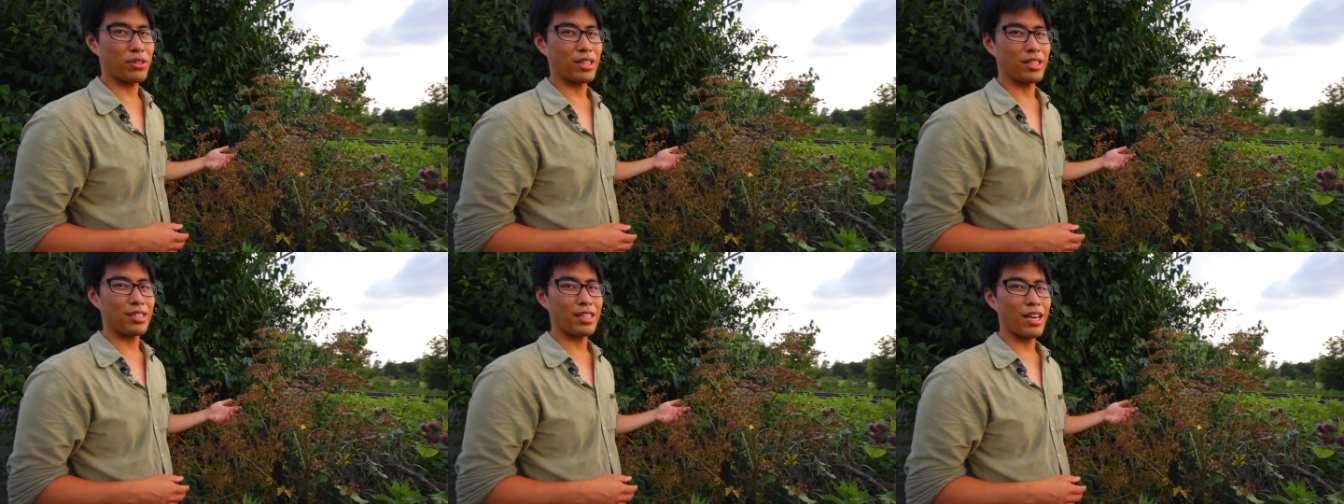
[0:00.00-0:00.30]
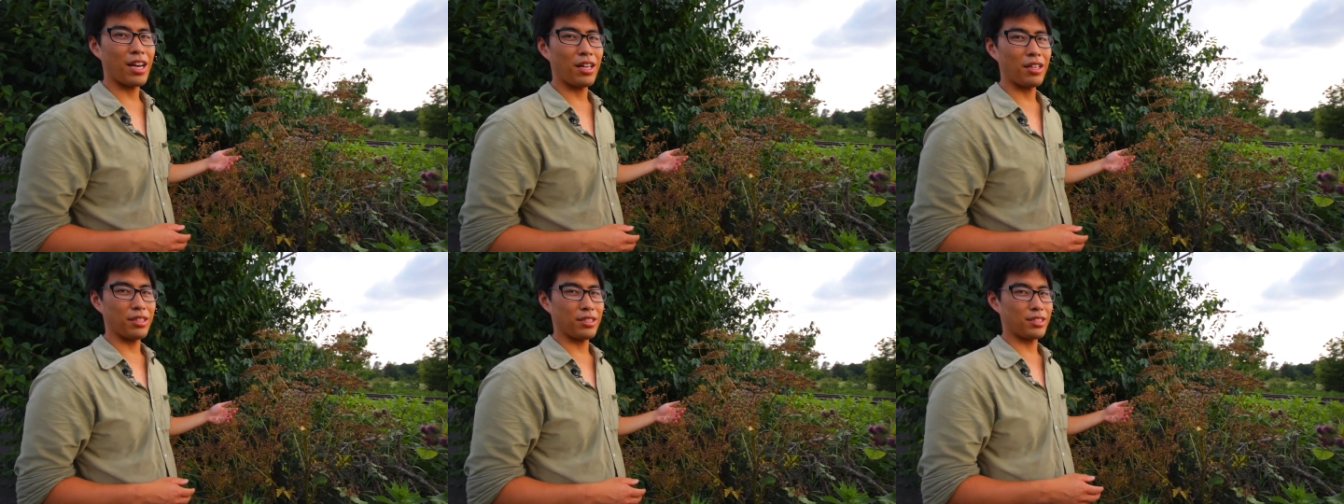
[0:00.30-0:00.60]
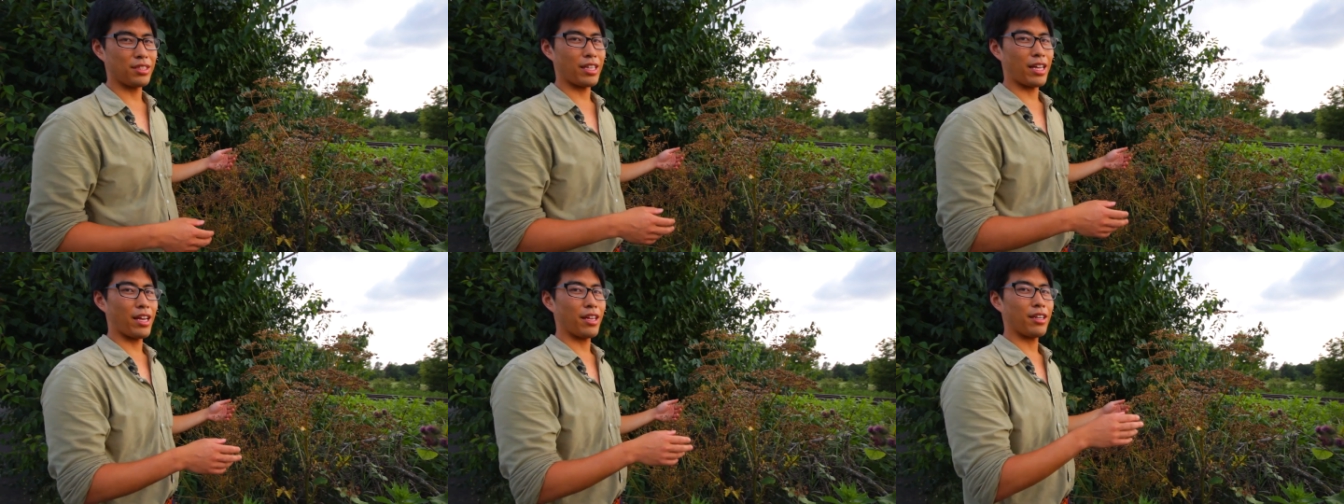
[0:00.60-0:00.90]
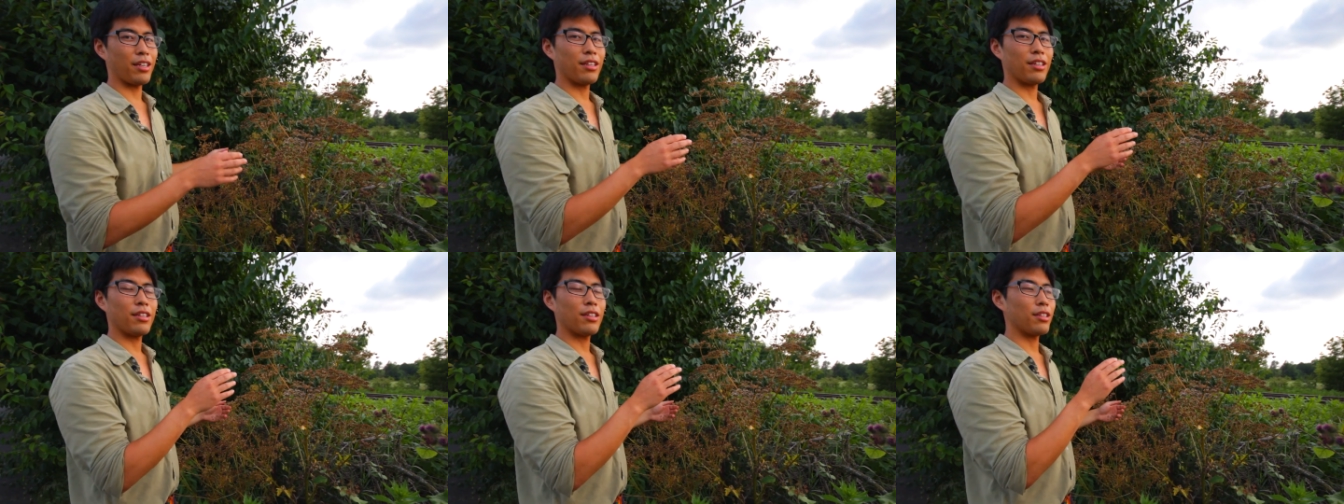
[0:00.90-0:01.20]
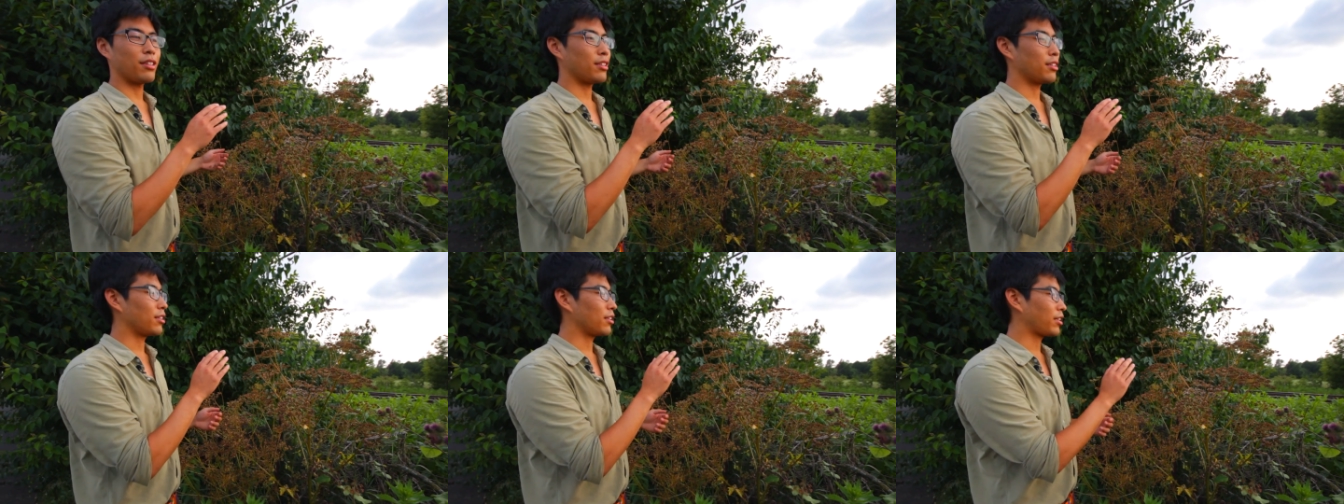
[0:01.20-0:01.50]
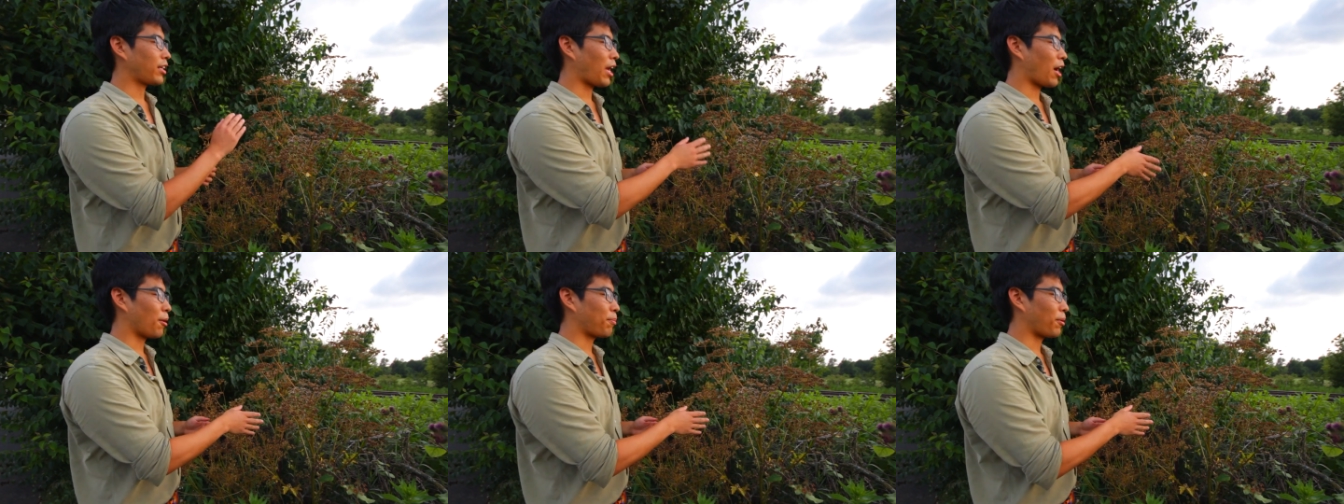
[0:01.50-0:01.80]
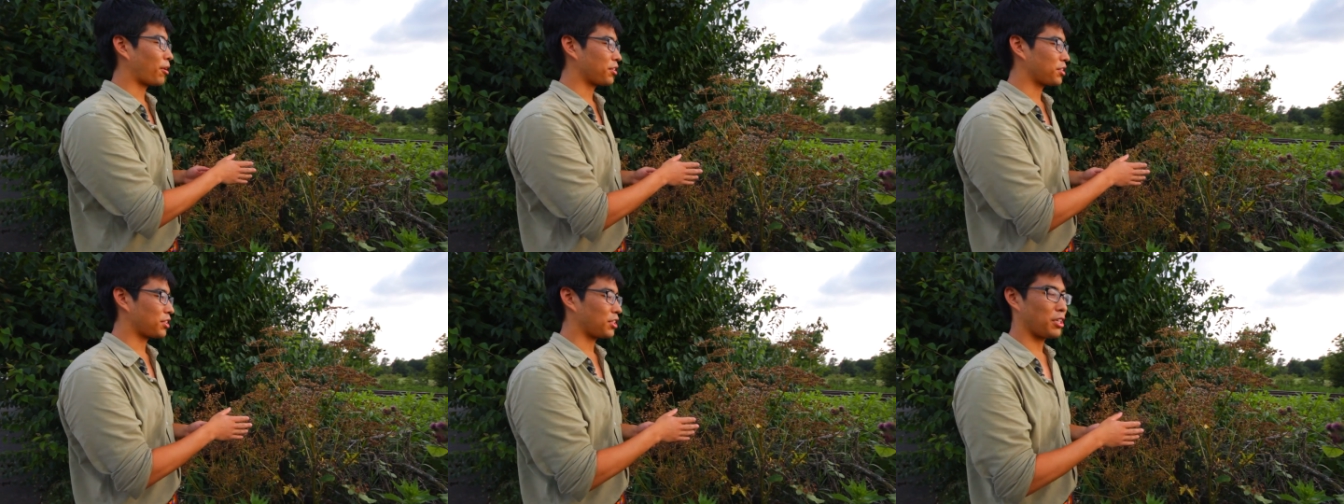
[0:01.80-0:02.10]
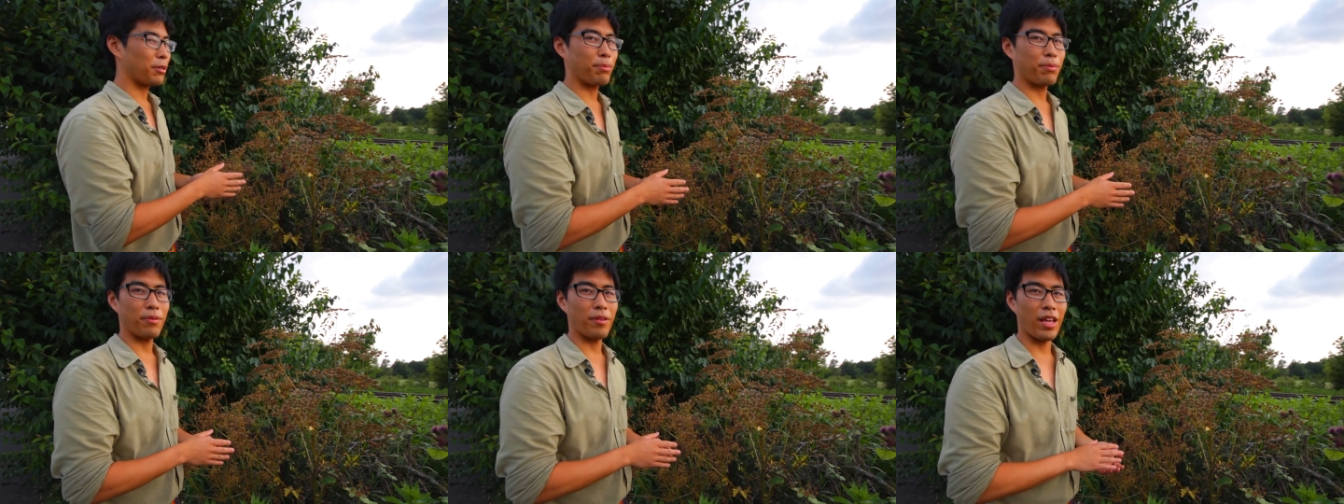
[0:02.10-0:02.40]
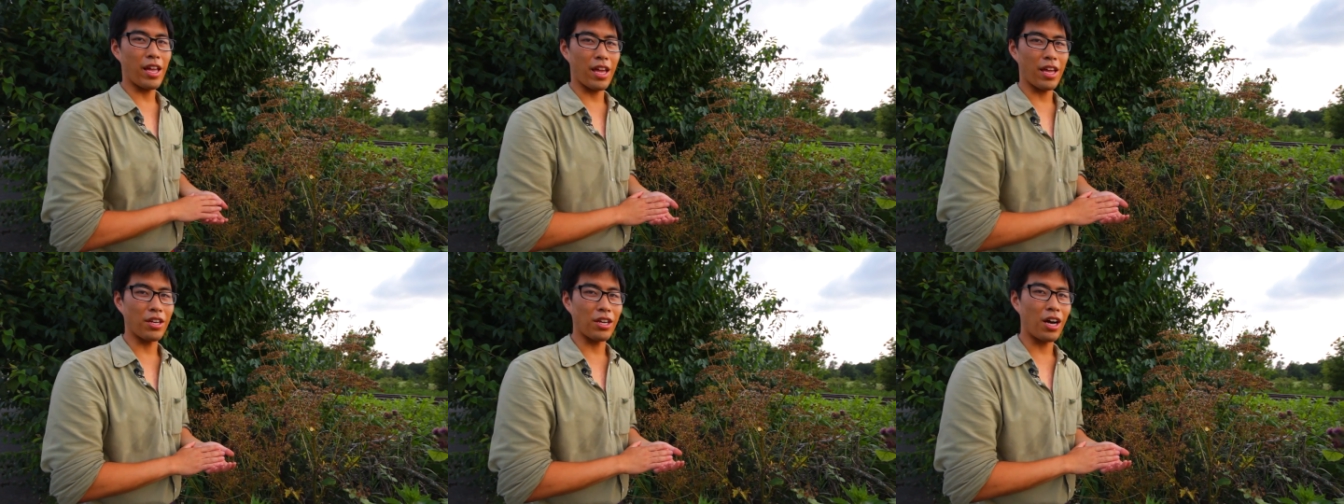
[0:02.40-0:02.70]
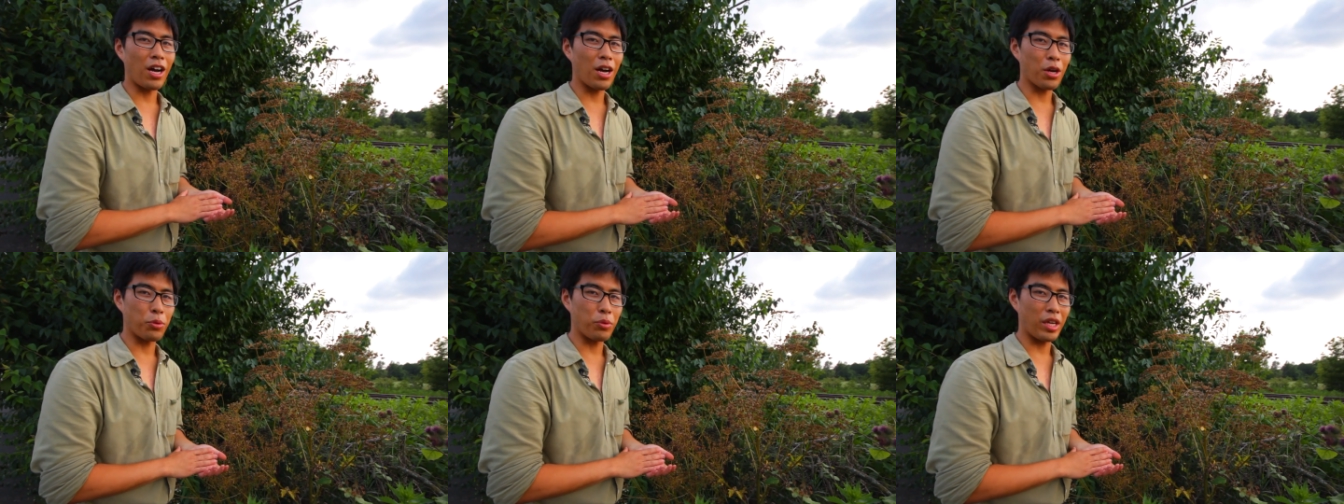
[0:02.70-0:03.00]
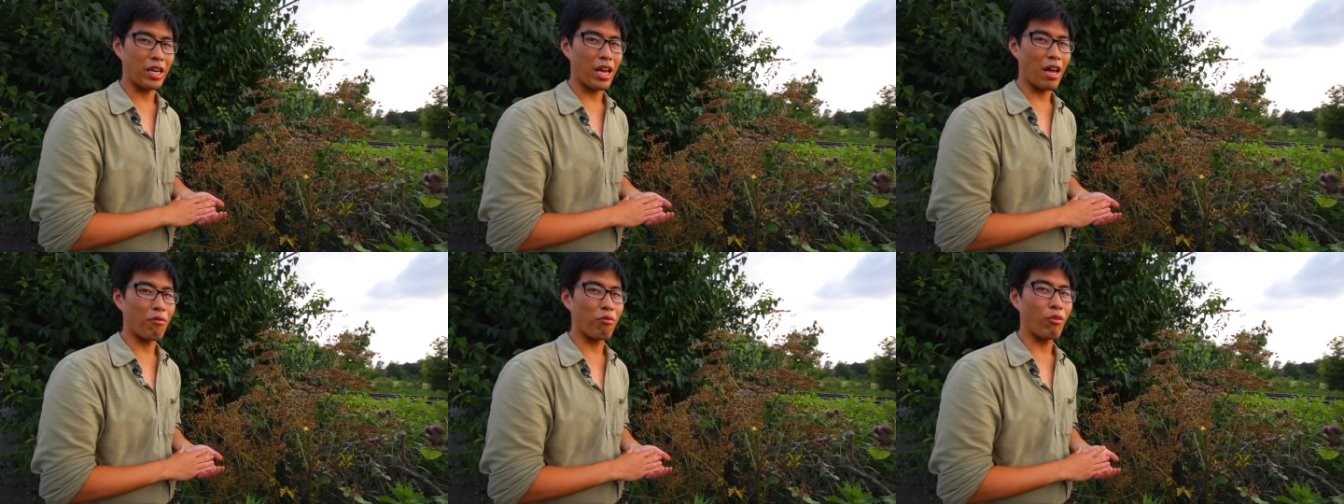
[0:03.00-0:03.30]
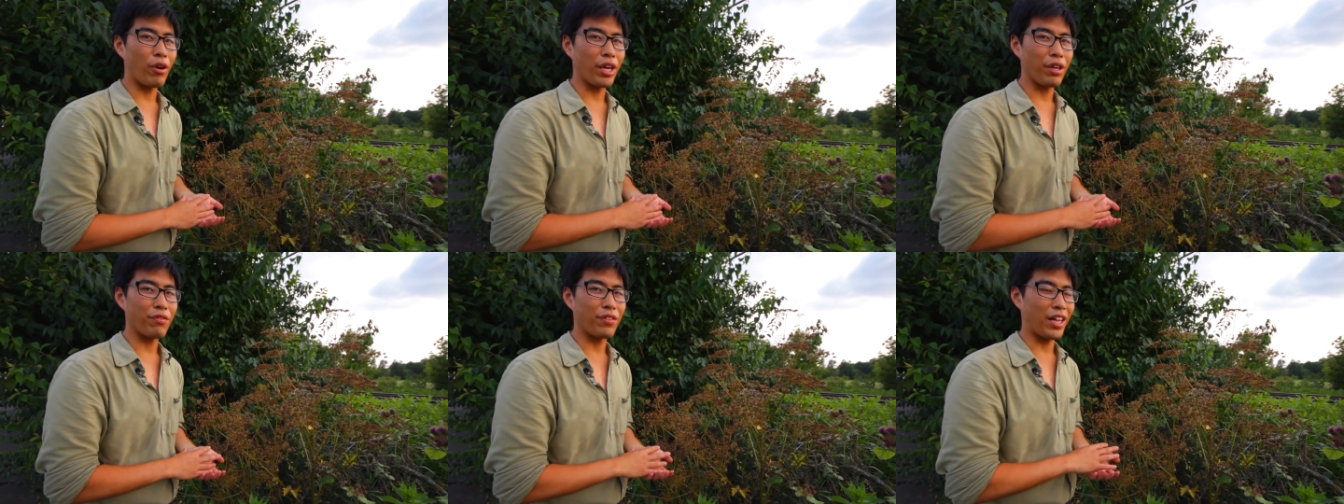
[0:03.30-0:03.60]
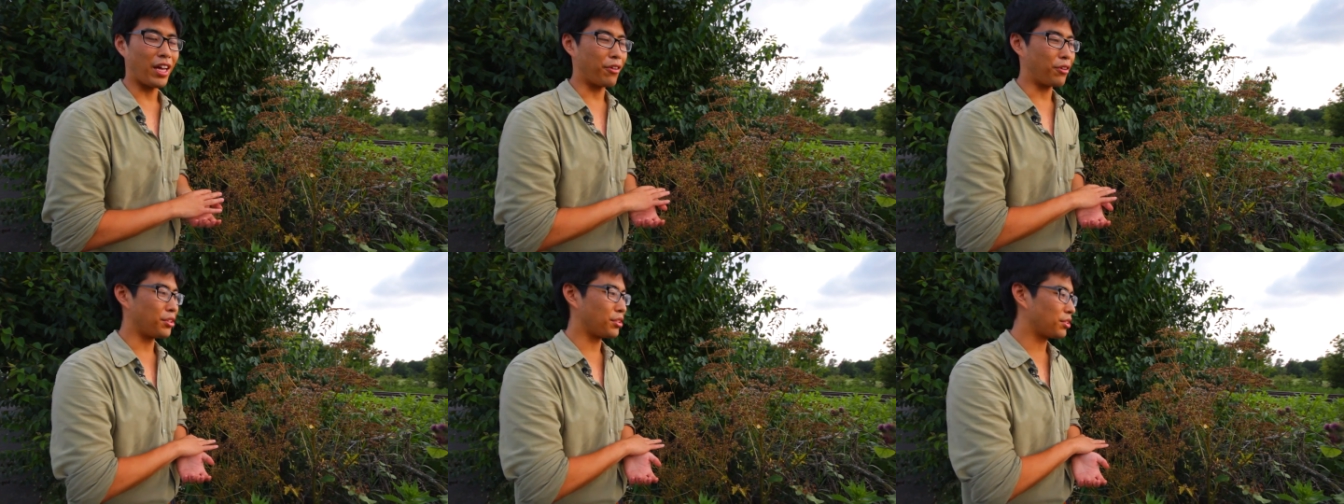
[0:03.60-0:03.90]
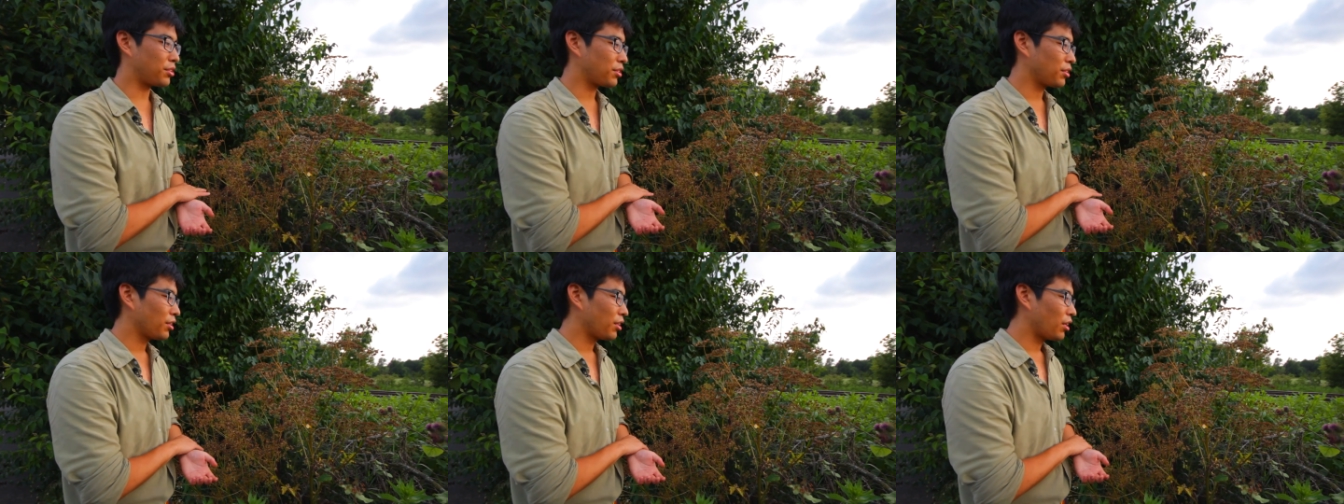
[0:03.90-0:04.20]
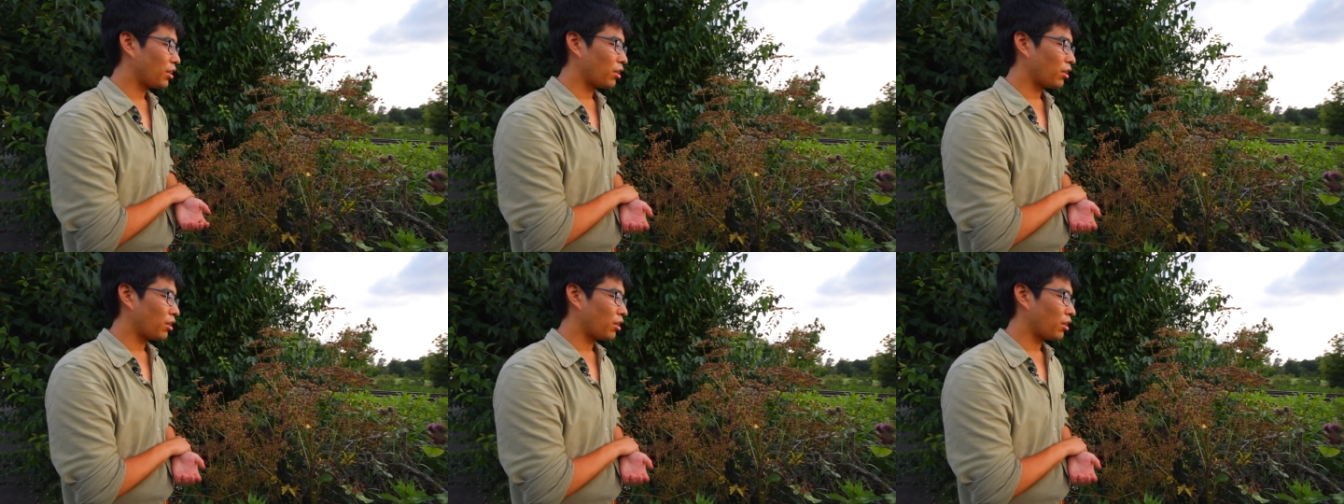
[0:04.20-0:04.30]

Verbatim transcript: you can tell is that cow parsnip and hogweed have white flowers,